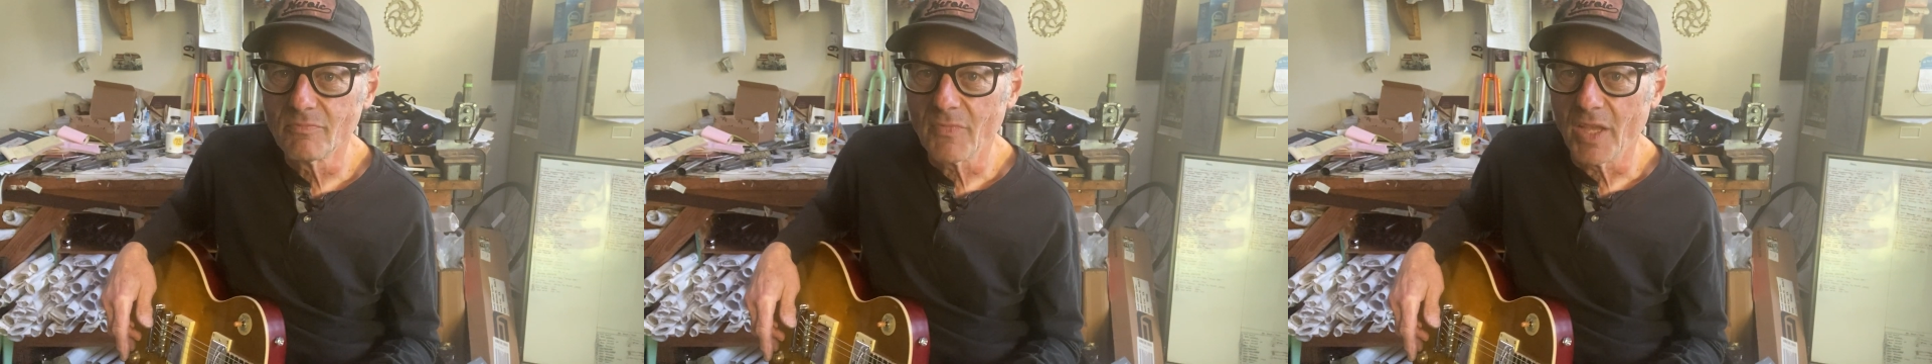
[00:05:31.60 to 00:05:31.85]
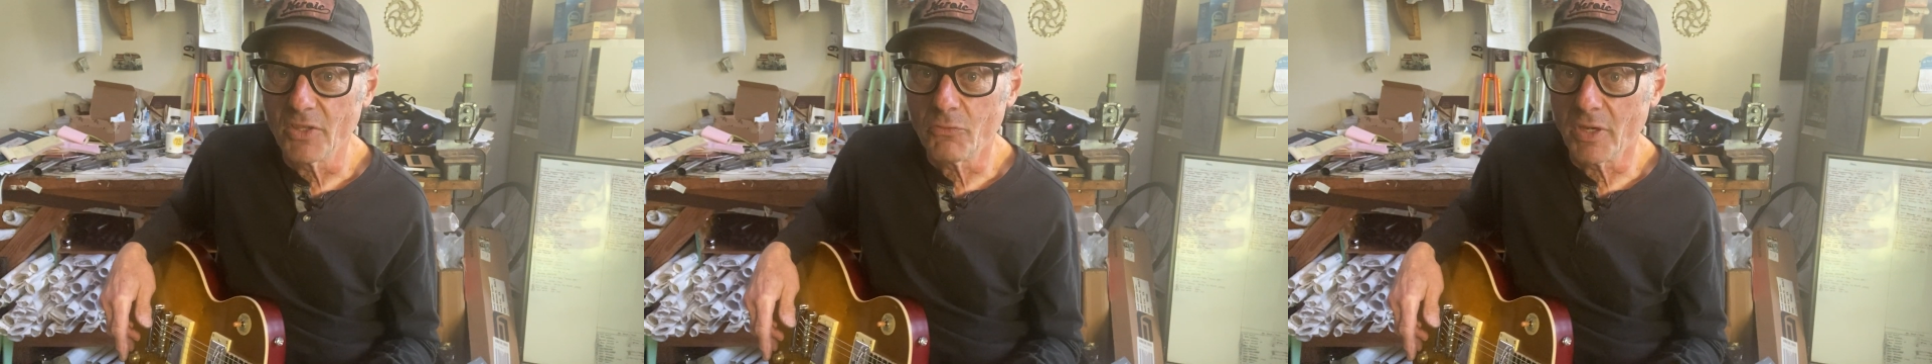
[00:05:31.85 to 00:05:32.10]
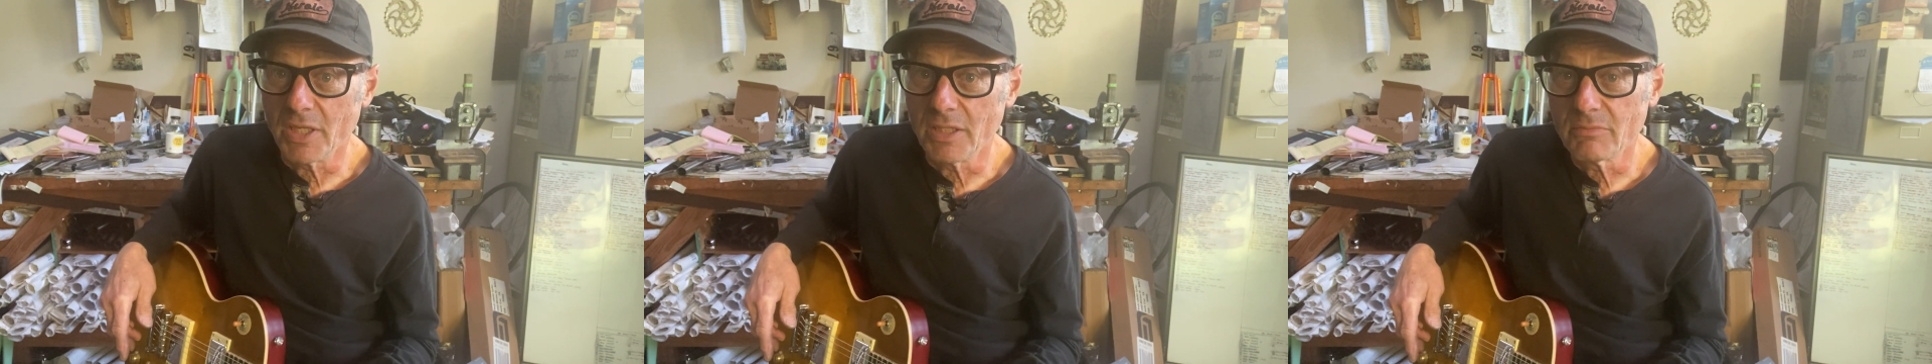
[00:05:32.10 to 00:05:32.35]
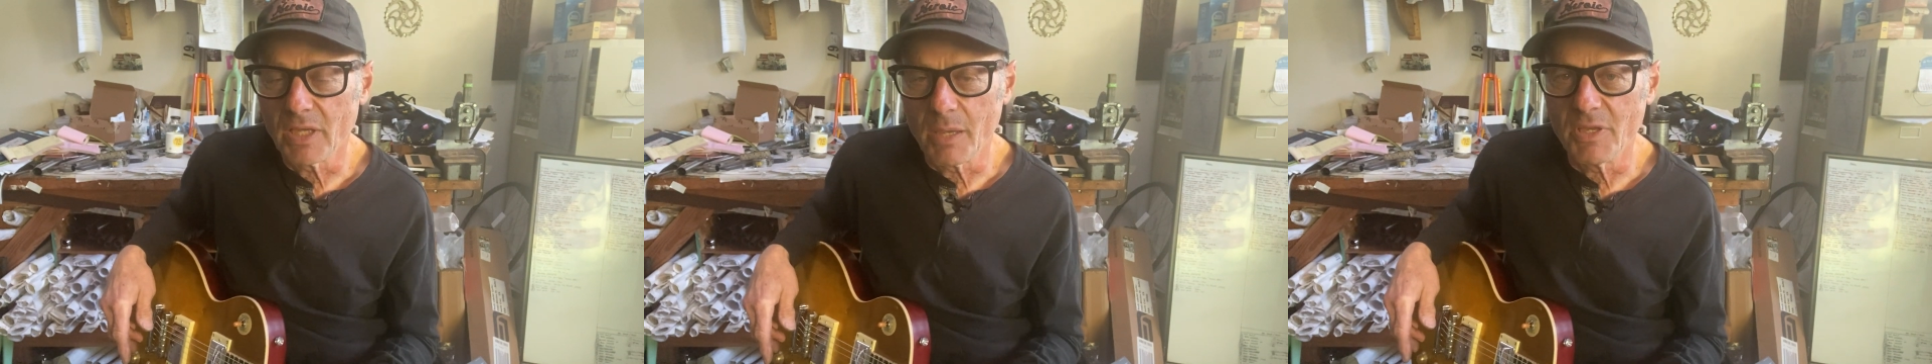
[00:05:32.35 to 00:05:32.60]
It's funny,
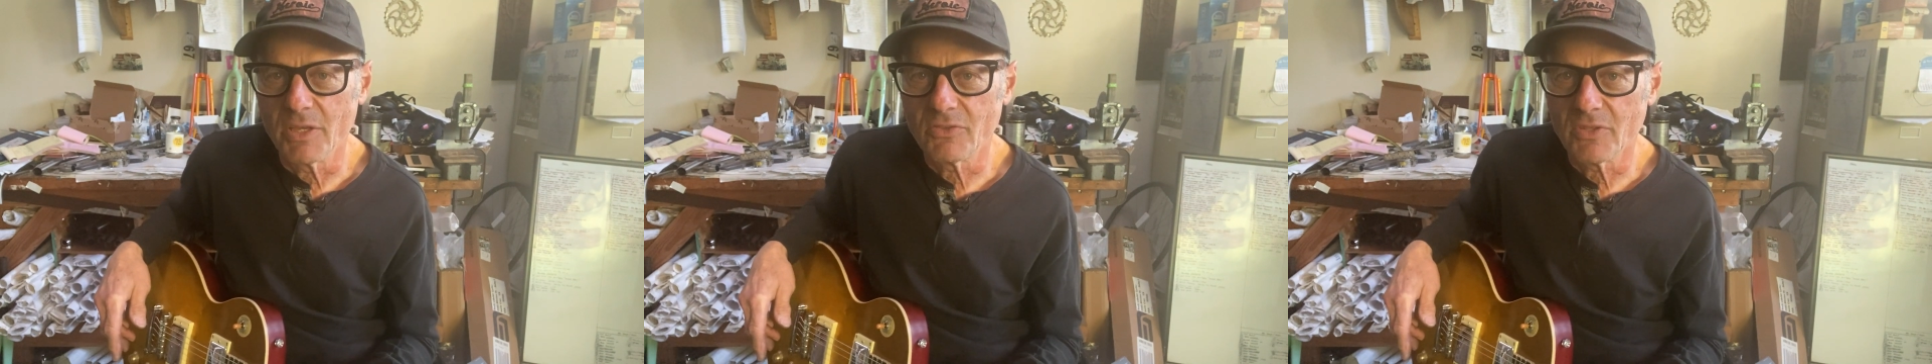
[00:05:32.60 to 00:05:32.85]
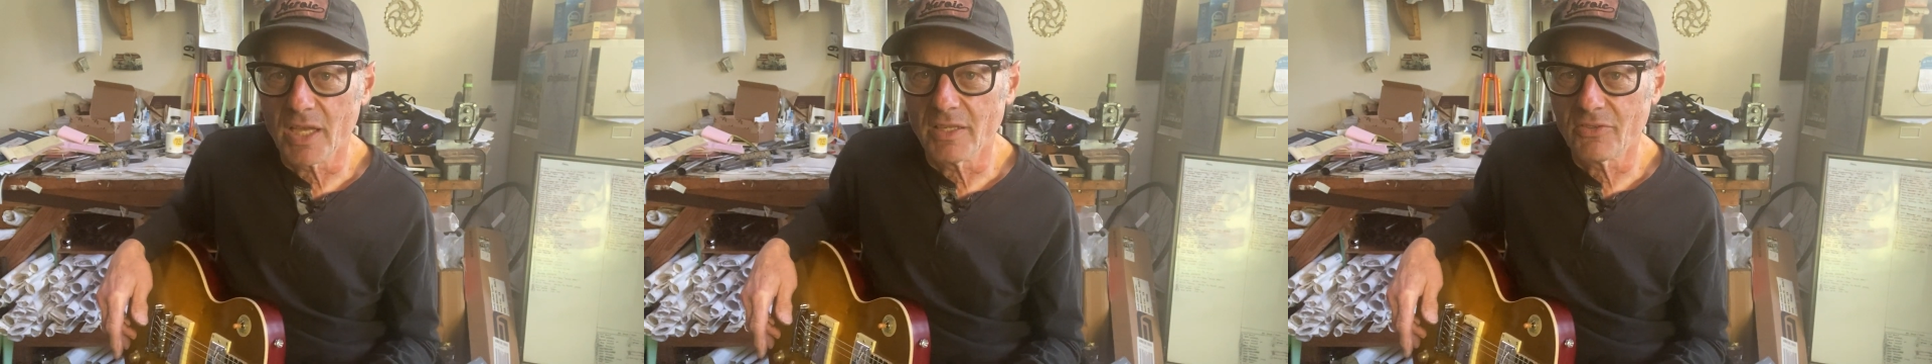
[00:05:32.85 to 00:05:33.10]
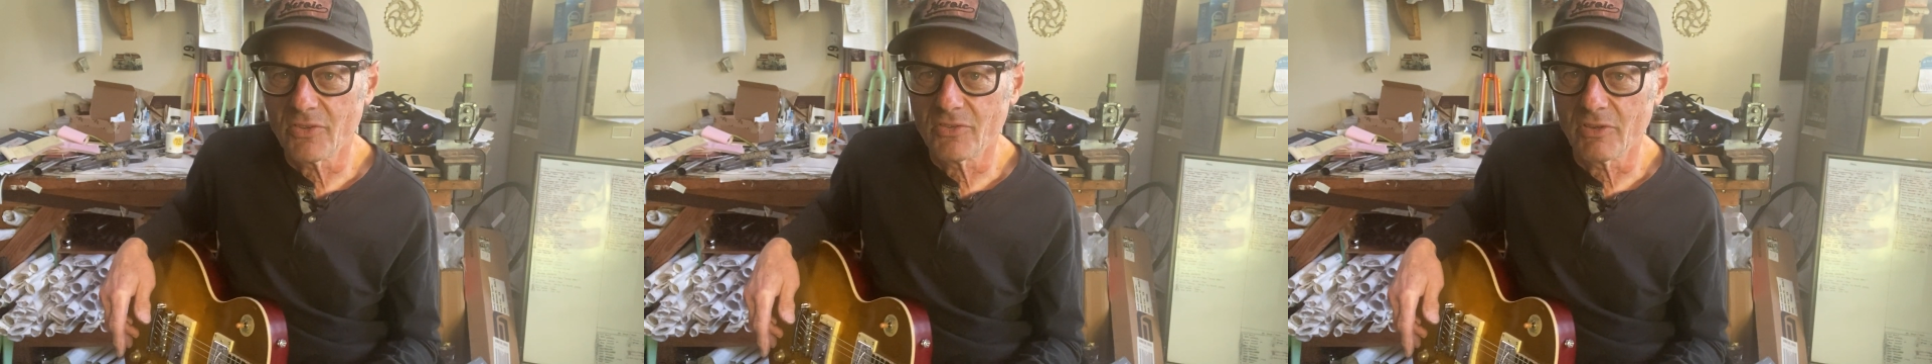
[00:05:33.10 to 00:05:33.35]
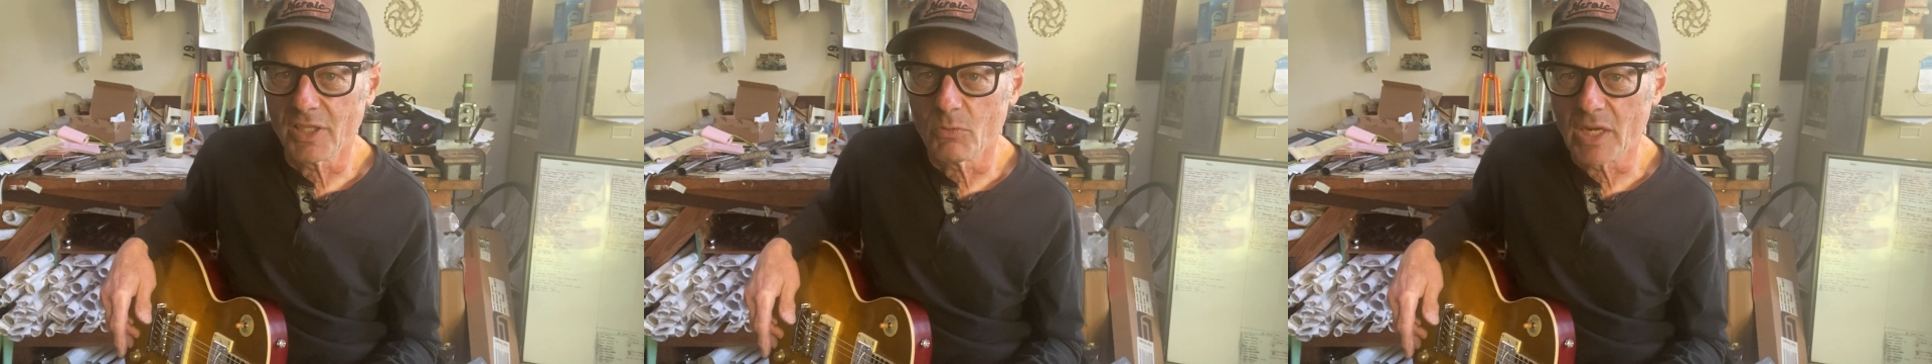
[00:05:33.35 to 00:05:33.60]
I mean, it's not
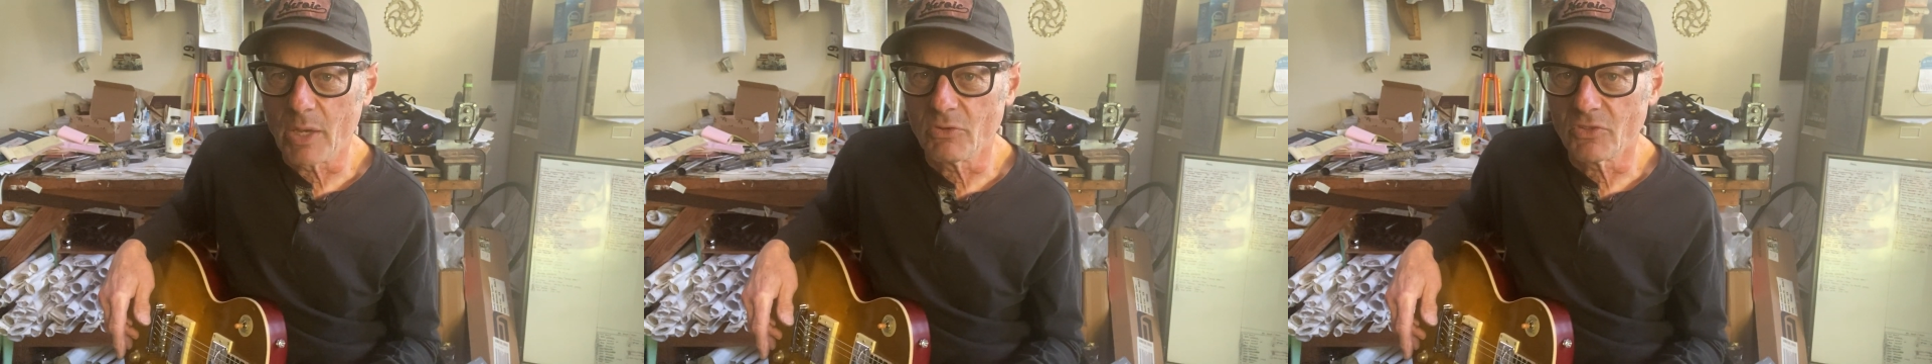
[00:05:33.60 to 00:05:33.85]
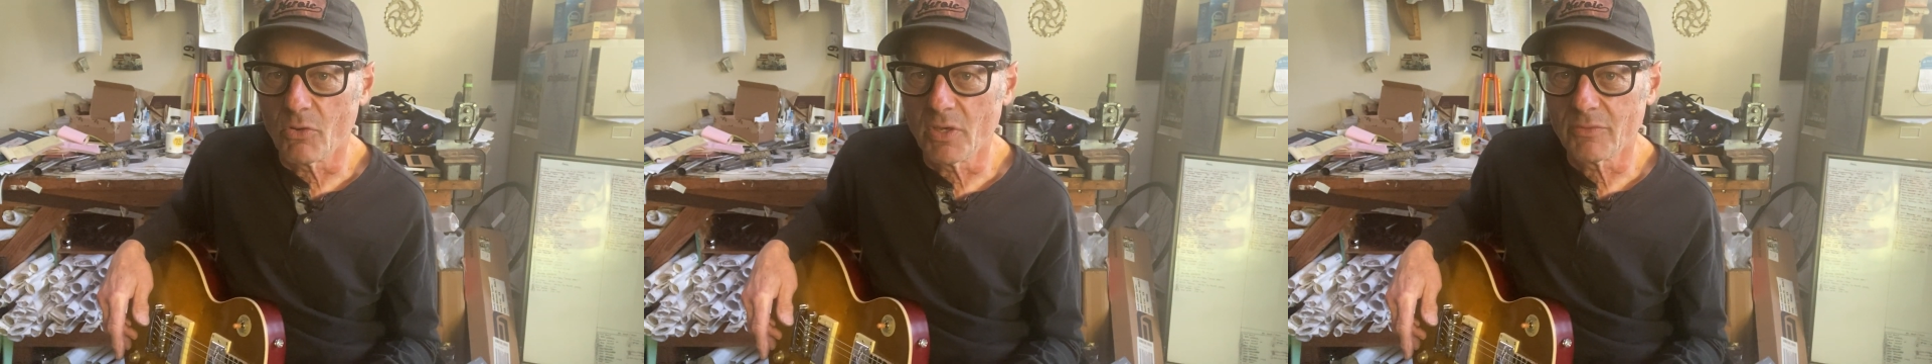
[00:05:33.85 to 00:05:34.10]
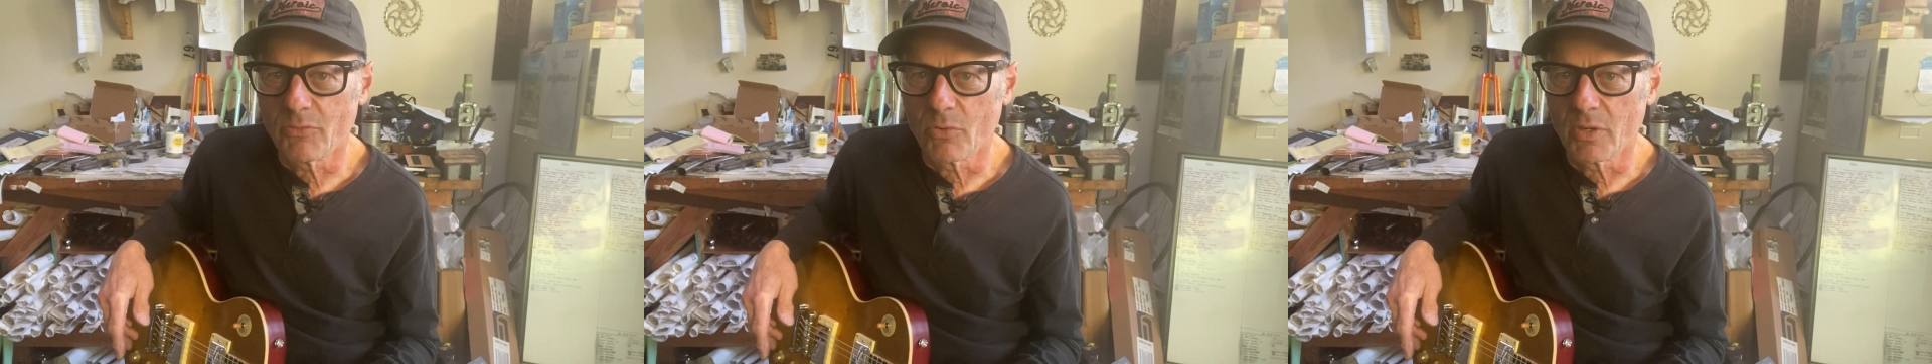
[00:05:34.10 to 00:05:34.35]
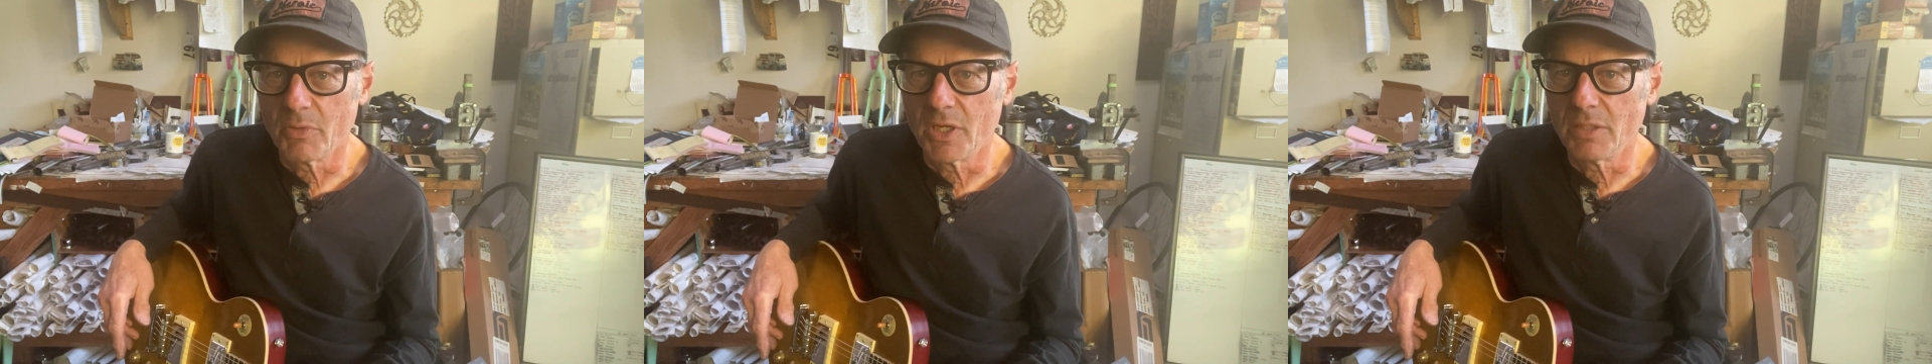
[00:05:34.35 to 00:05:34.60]
necessarily what I was going
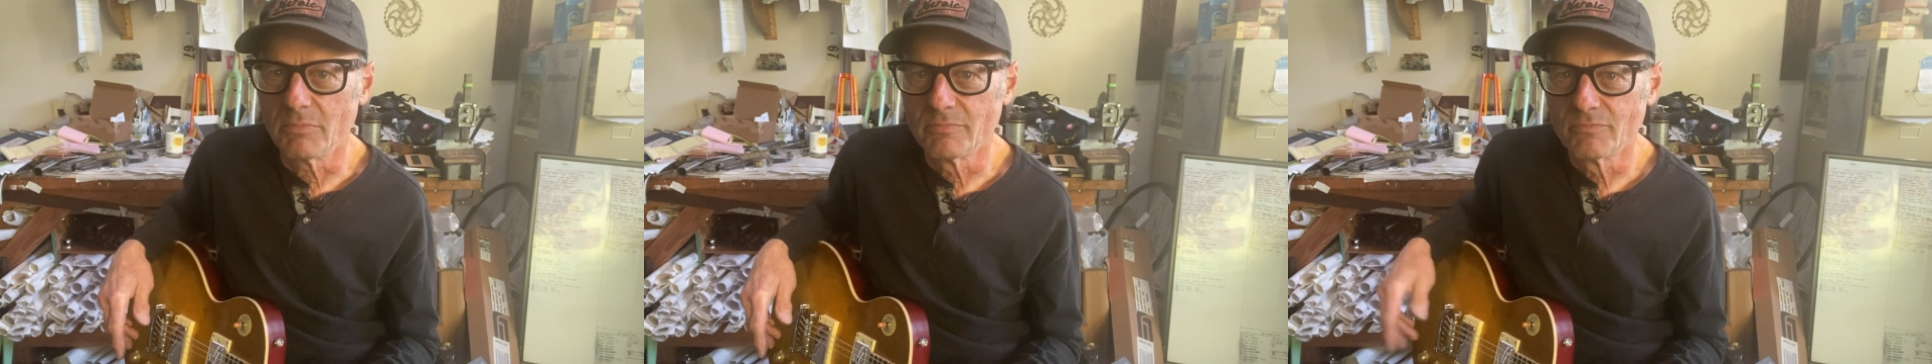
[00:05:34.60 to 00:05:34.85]
for, but